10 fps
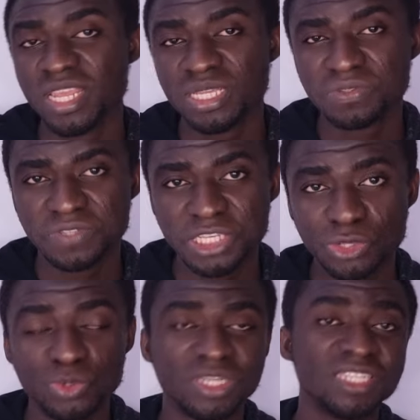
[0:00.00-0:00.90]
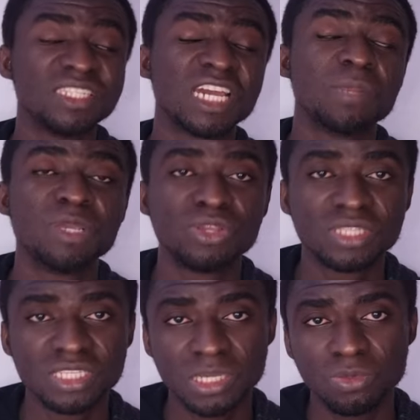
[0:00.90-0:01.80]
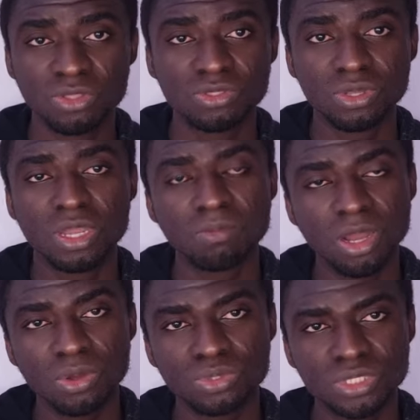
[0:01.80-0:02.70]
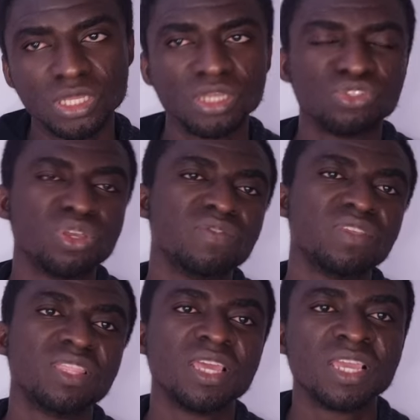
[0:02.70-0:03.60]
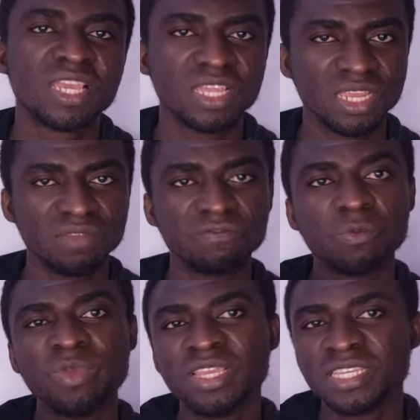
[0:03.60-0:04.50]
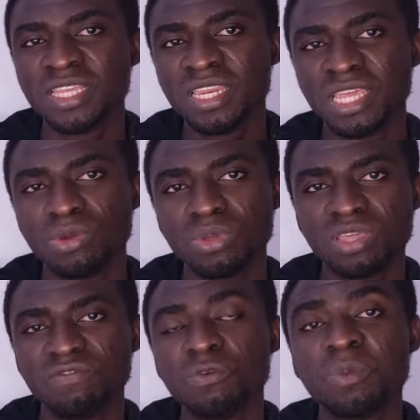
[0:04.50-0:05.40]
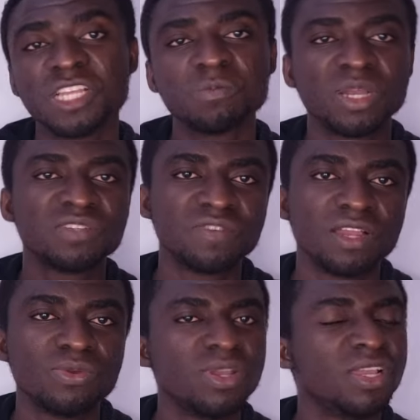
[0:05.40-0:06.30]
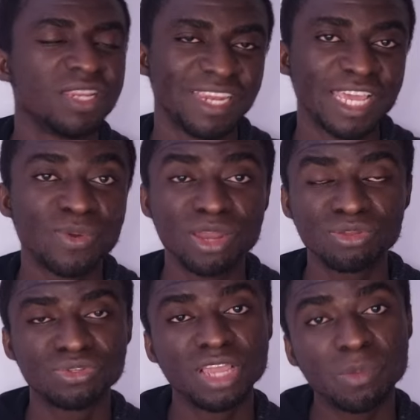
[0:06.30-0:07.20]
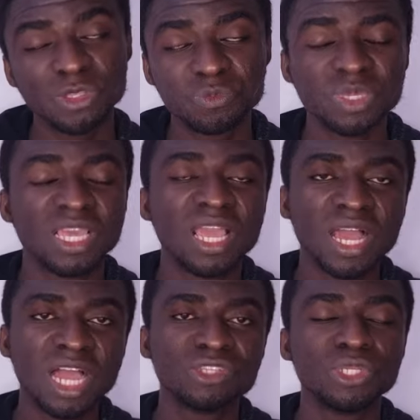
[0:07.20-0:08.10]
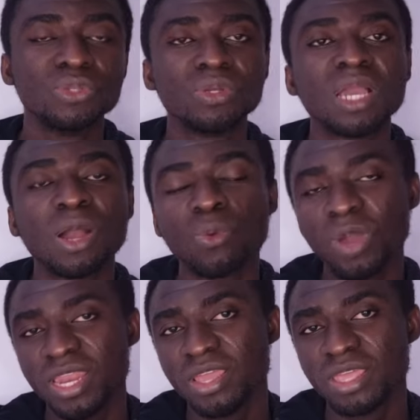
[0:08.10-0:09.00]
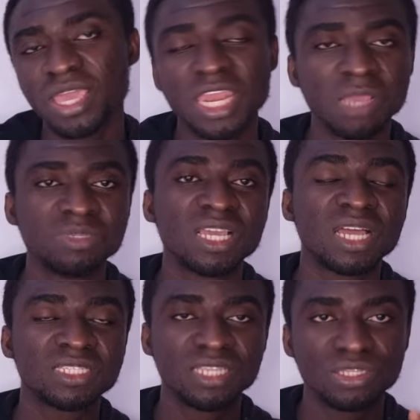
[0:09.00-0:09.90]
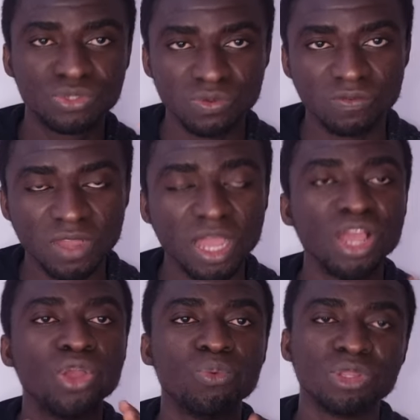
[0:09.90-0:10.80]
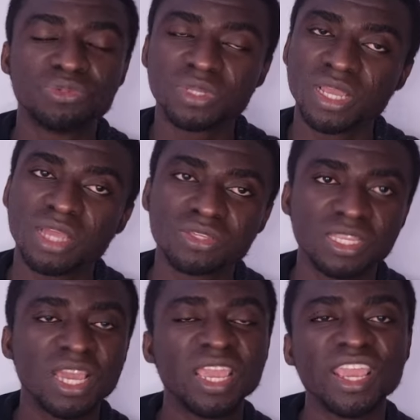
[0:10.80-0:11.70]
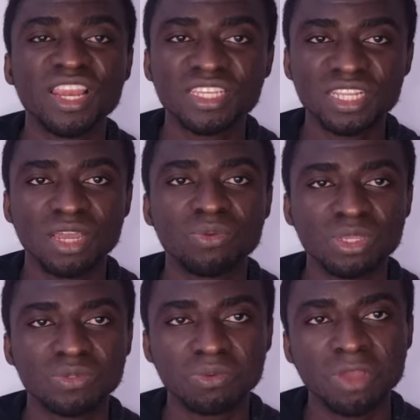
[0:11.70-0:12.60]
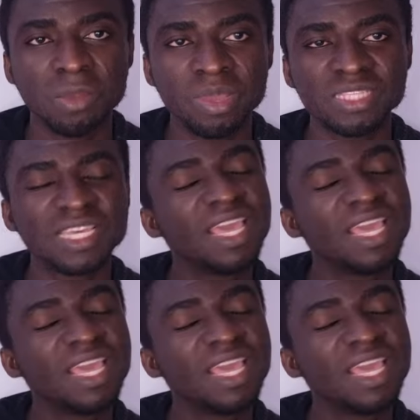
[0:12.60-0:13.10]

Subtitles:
in this video, these are the major things I'm going to talk about. So if you think the information in here will give you much value, then why don't you come with me as we look at what the UKNMC has said so far with regard to their English language requirement.